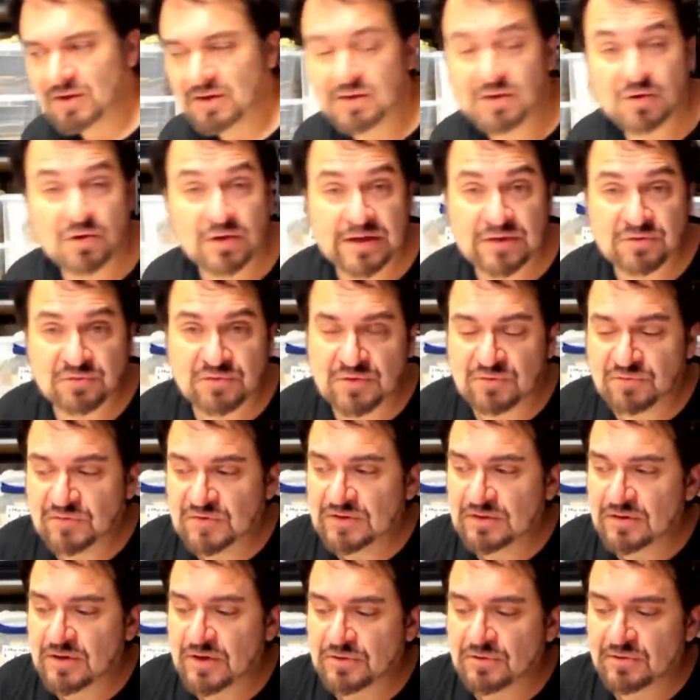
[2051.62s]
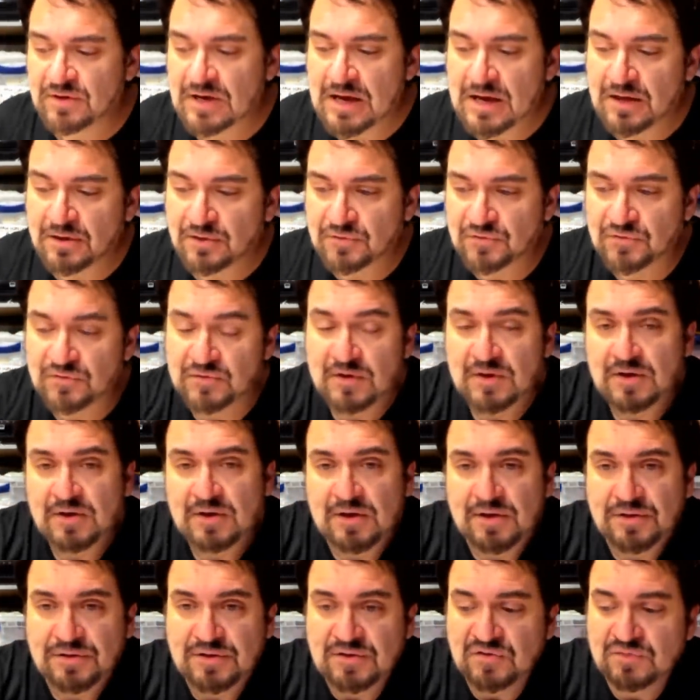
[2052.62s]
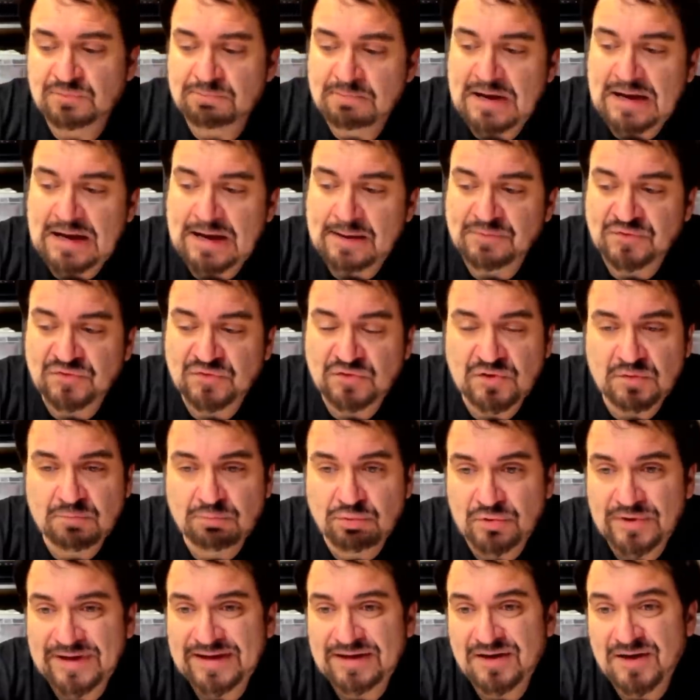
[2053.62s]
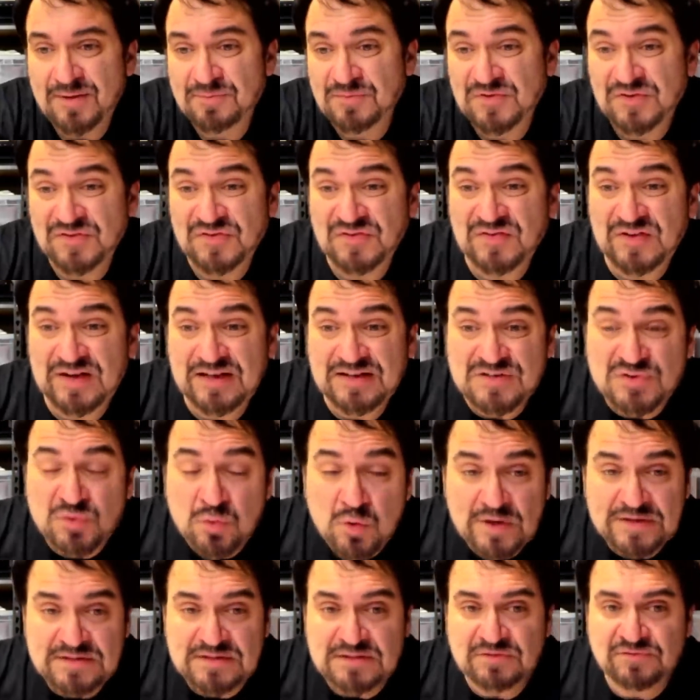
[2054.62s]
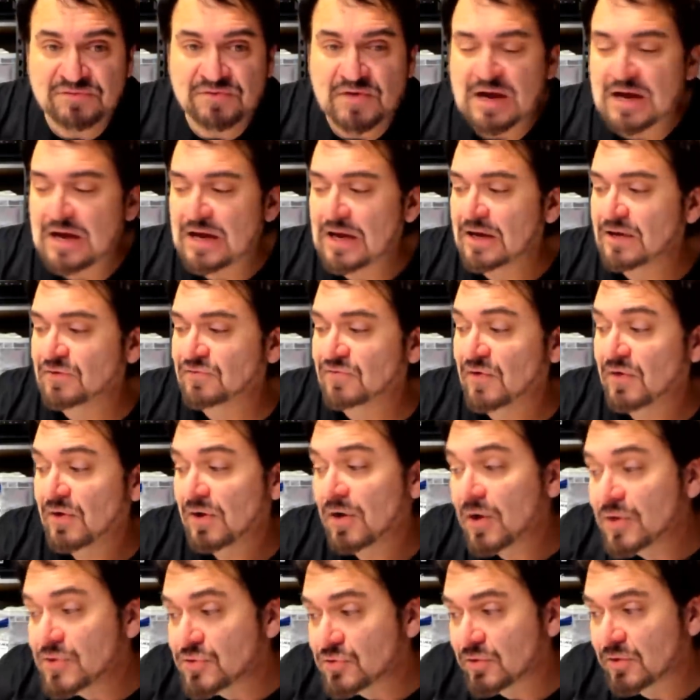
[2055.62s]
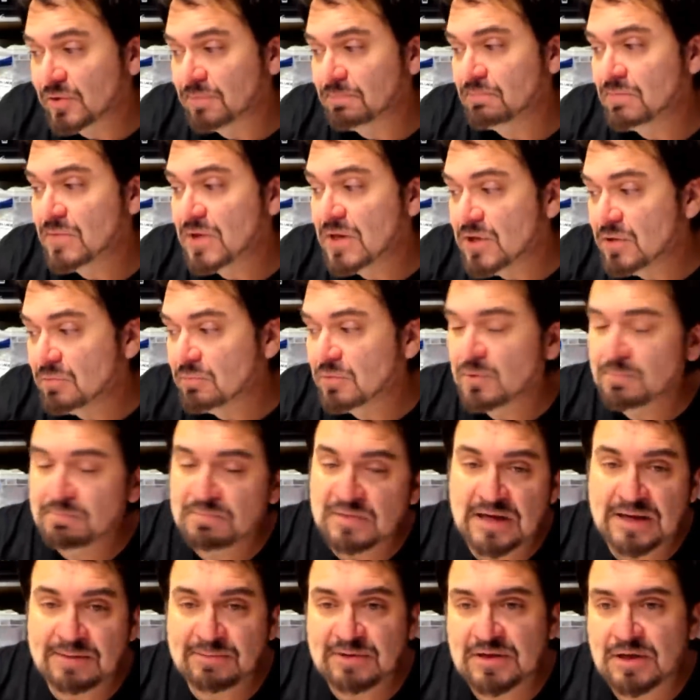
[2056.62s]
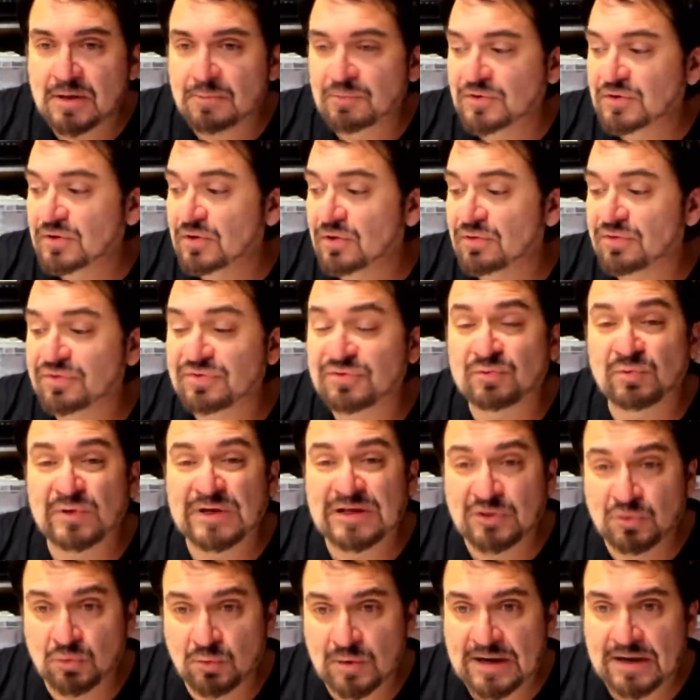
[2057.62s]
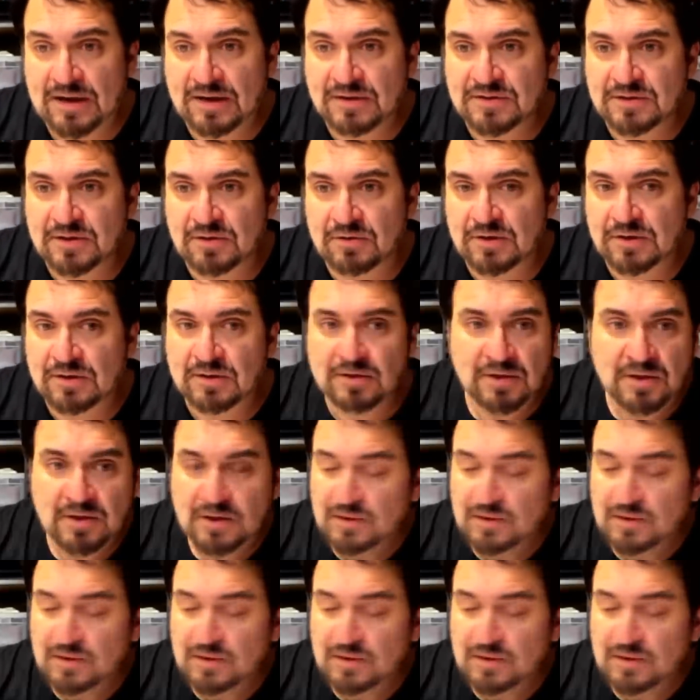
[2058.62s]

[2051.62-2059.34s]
you know, like $1,500. These maps could bring it up to say 2500 minimum, maybe up into the three grand area.